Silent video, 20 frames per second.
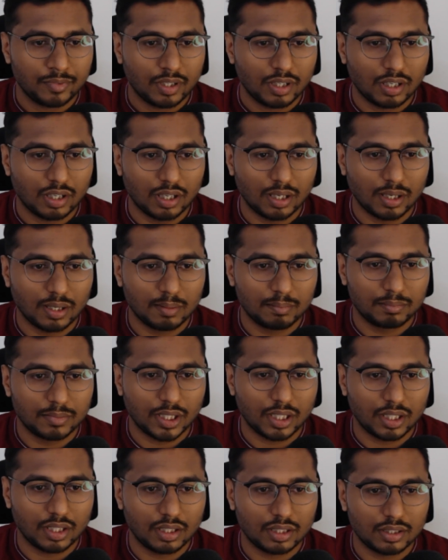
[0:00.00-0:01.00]

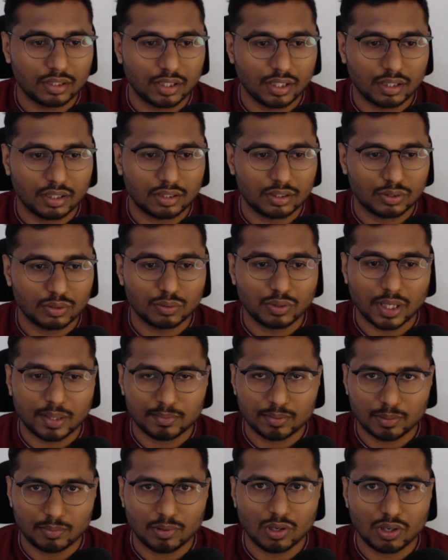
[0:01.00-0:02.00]
Then there are two
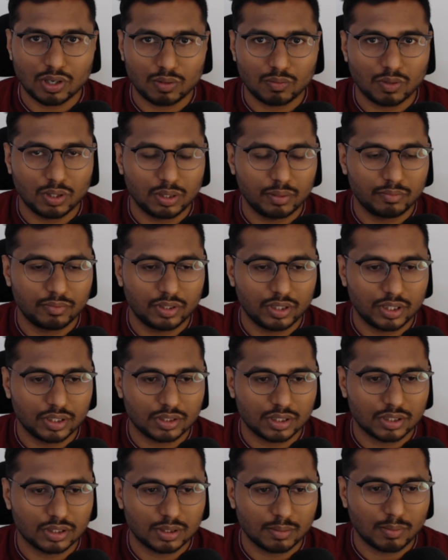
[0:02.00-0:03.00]
types of Docker volume. We'll
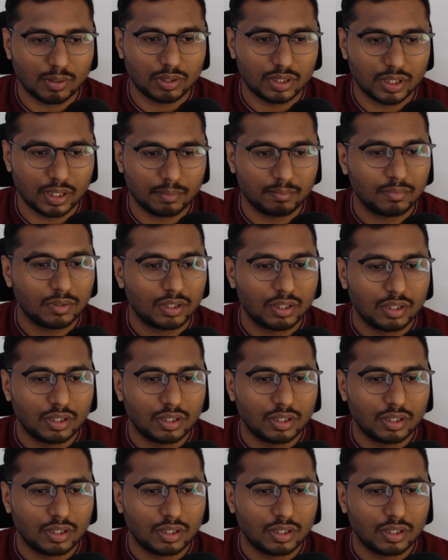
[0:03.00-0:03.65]
discuss about them.